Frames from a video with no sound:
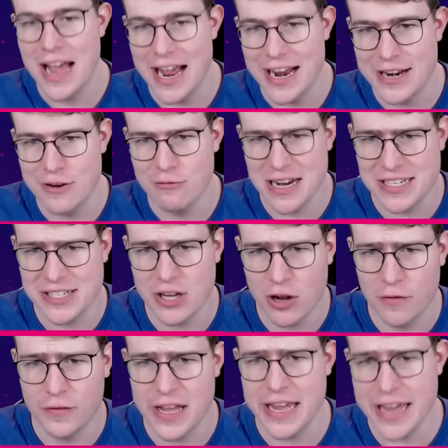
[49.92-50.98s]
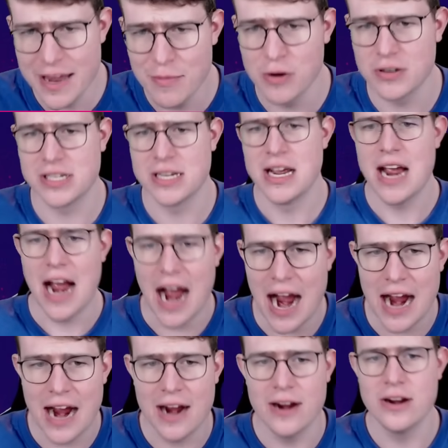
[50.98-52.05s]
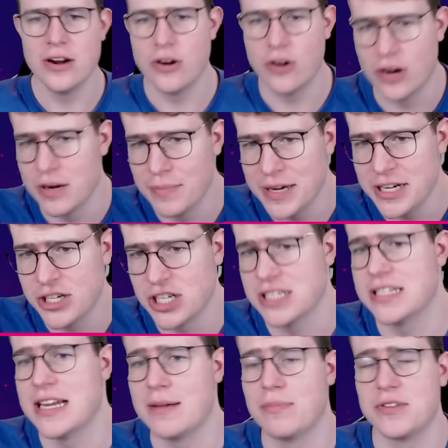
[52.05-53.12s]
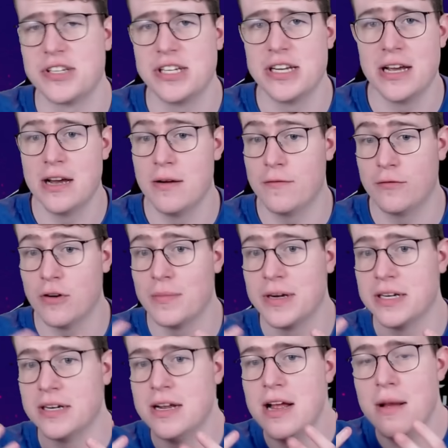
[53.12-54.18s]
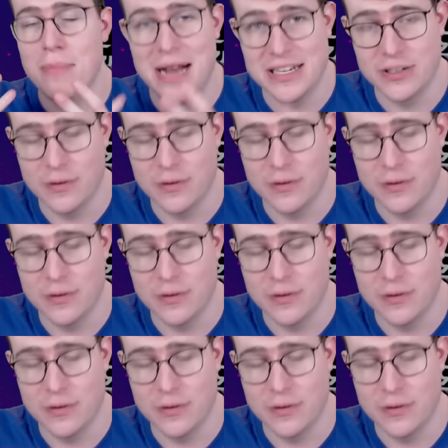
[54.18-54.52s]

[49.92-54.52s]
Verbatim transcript: and the rest of the emotes are gonna be just like from the Path